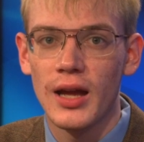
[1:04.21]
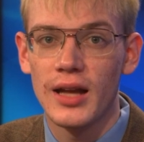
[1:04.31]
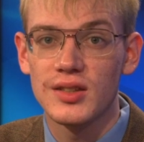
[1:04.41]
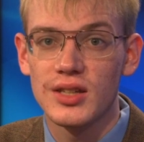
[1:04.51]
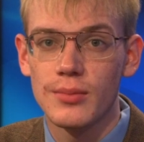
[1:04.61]

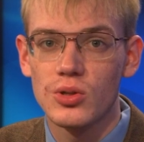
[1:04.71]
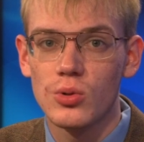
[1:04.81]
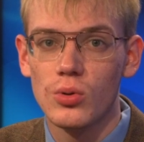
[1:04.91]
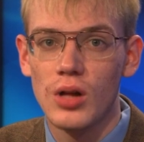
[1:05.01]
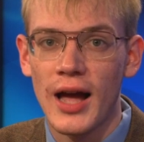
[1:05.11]
at STEM
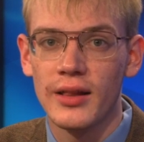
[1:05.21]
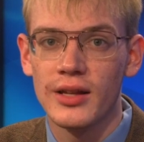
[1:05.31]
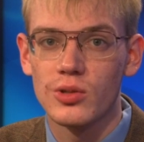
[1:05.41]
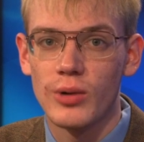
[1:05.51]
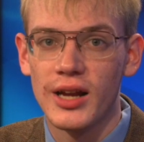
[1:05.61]
school
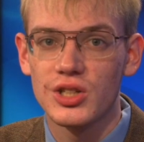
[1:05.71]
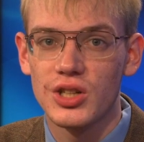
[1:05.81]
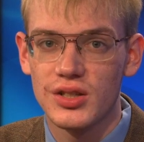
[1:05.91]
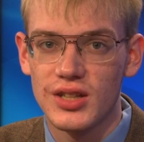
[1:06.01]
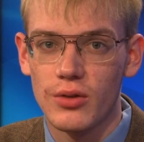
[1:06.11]
Highlands Ranch,
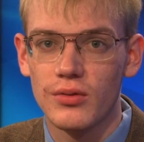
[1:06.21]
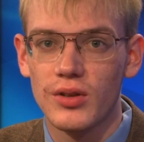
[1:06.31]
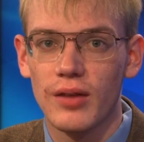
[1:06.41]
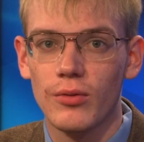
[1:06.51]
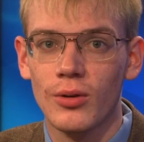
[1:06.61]
south of
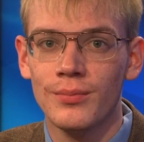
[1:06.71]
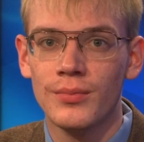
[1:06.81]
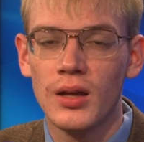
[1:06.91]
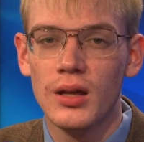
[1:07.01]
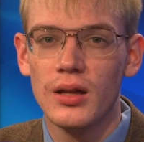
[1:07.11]
Denver.
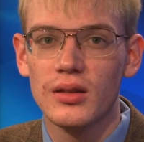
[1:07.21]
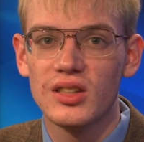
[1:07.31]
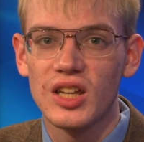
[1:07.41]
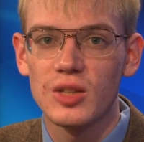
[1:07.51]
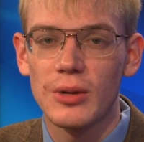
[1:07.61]
The
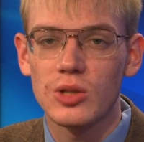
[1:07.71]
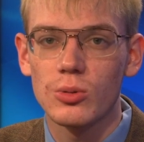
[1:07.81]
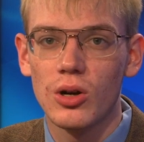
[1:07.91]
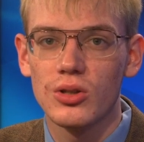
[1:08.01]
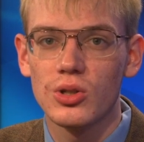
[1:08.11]
suspects
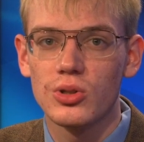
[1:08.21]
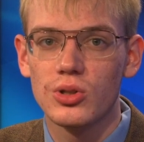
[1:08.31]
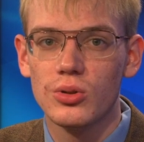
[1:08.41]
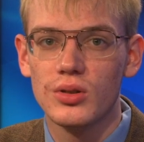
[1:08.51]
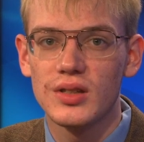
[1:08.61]
were also
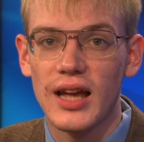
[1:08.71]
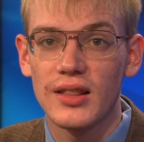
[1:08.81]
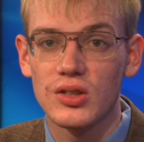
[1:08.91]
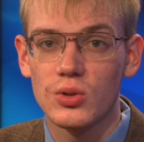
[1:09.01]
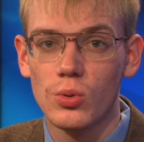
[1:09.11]
students
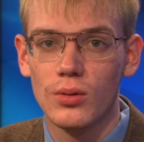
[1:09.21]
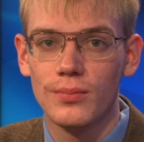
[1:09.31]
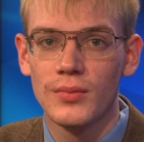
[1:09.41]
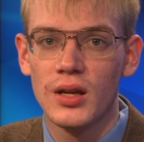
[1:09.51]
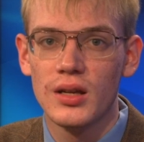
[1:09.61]
at the
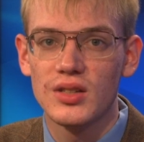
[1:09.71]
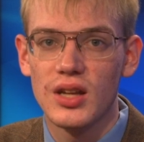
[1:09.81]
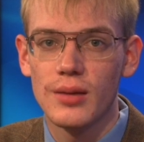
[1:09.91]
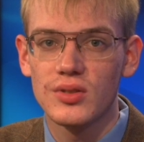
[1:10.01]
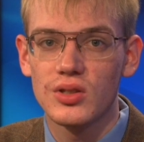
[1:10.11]
school.
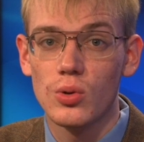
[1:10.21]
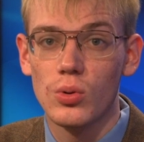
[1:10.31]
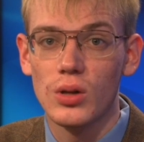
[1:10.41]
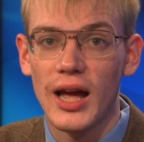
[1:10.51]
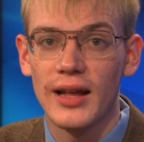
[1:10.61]
STEM's
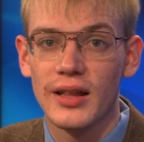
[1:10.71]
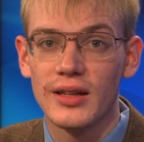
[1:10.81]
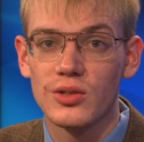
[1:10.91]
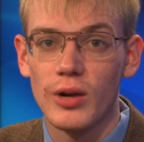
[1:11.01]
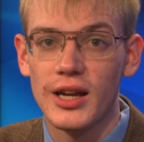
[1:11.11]
school,
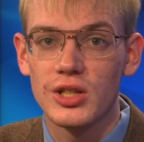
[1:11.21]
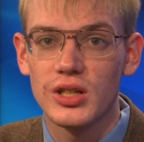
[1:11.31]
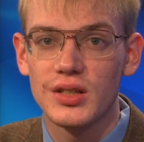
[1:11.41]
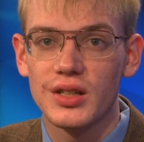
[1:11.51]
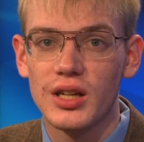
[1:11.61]
Highlands Ranch,
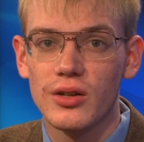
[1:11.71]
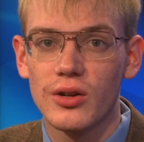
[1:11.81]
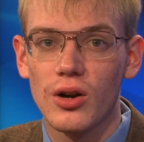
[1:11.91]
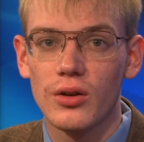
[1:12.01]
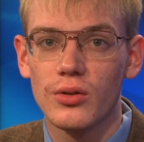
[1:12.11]
is a
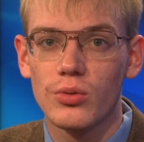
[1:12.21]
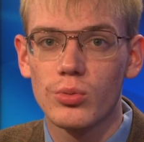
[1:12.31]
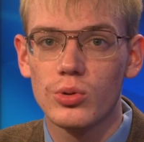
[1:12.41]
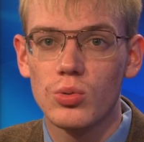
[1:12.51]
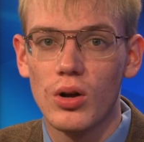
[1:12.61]
kindergarten
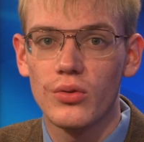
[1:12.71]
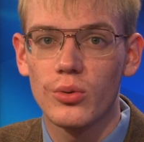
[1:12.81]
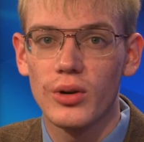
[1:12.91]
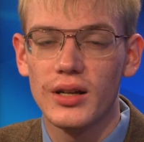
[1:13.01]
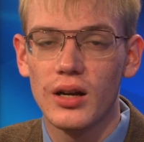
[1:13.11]
through 12th
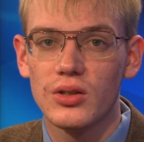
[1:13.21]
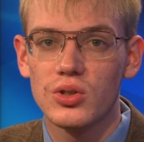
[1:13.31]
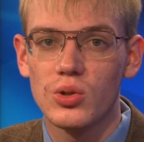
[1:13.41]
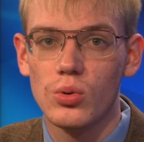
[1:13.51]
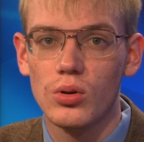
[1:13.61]
grade
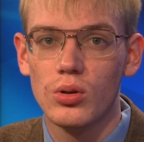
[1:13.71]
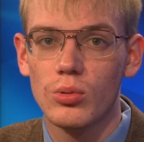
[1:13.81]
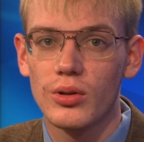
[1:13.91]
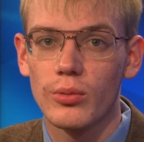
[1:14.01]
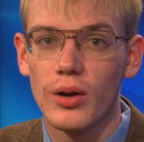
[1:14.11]
school
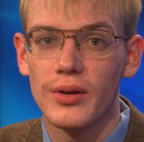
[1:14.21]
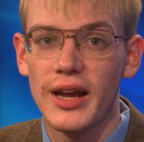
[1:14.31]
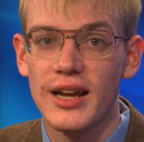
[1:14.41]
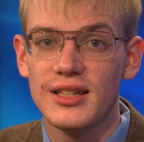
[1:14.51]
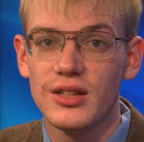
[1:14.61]
with around
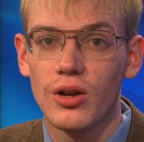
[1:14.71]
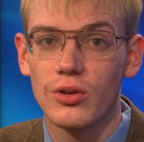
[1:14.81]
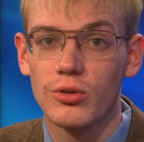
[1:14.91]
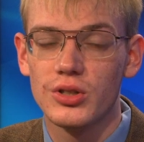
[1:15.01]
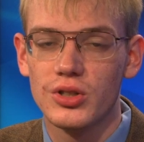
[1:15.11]

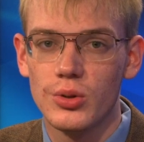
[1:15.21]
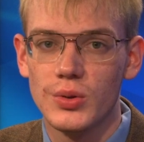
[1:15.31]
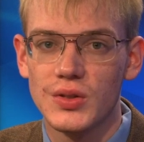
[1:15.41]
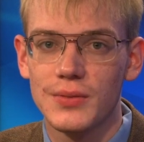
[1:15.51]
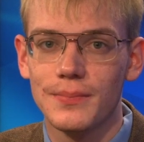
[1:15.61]
1,800
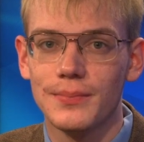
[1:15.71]
students.